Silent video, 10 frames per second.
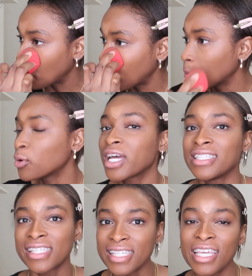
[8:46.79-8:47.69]
people
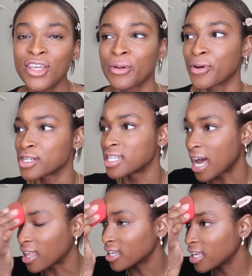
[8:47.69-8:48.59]
can see your
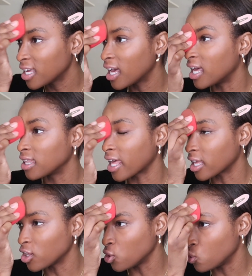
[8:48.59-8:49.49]
personality, and
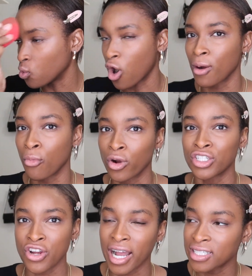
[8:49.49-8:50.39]
like you are more
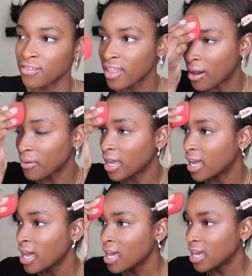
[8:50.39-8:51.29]
attractive that
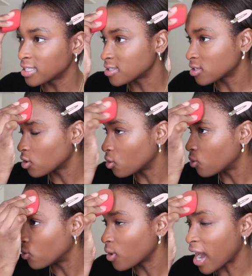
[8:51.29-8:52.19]
way. And
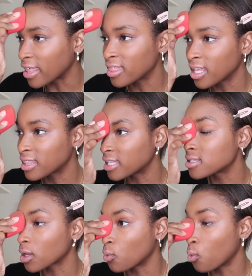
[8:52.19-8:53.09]
so I think
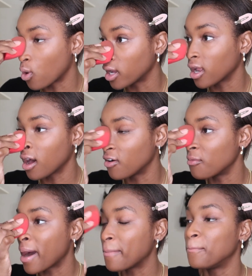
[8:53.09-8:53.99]
that's like one of
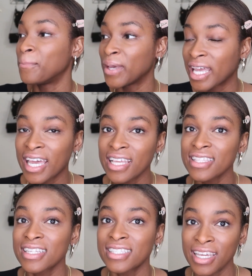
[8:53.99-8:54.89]
my
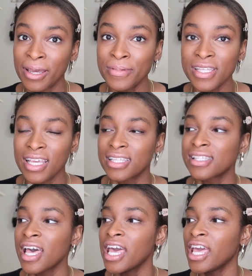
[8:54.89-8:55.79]
biggest tips, is
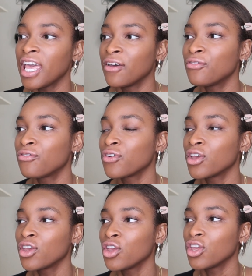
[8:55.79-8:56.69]
if
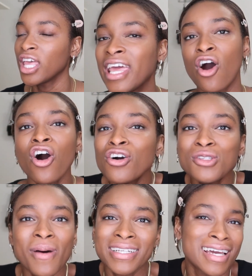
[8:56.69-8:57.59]
it all
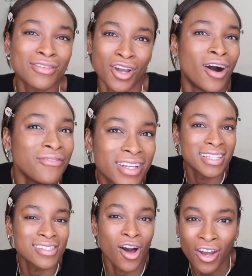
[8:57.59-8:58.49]
goes back down to
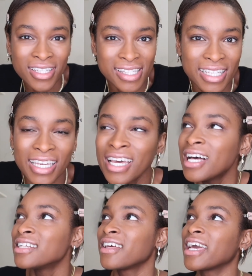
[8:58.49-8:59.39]
confidence, honestly.
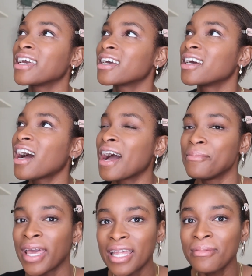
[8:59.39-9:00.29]
Like, I
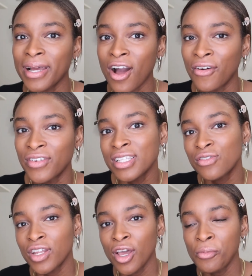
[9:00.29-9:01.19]
made my confidence
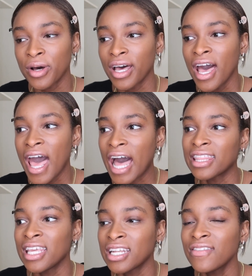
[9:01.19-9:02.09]
video, but
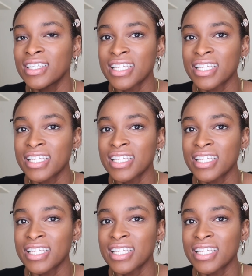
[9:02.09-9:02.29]
at the end of the